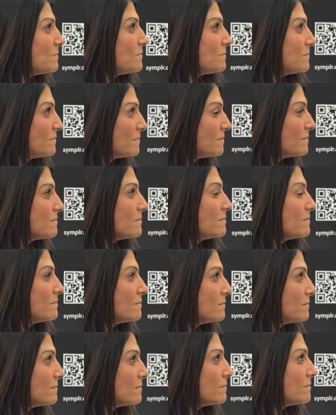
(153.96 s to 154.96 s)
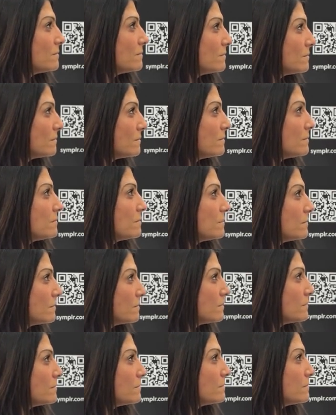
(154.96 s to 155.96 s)

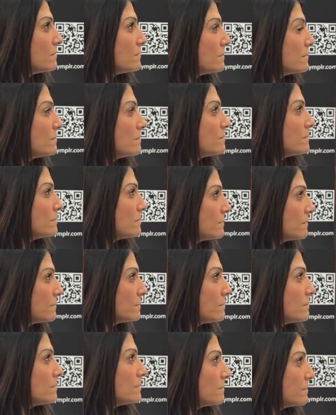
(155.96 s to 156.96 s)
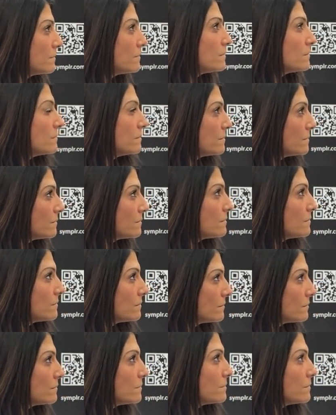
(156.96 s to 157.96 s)

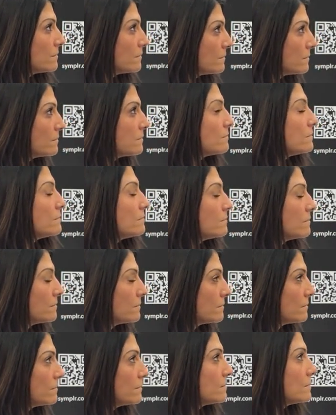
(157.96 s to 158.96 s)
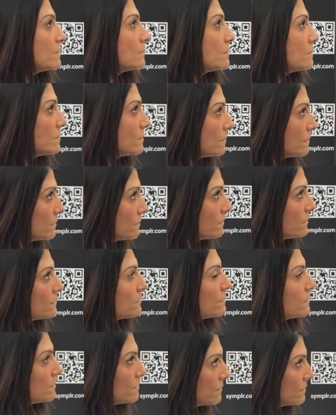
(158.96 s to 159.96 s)

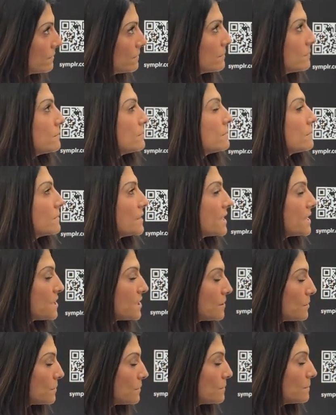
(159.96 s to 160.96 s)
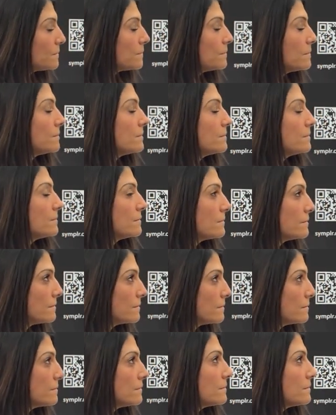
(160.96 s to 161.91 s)
No words are spoken by the person on screen.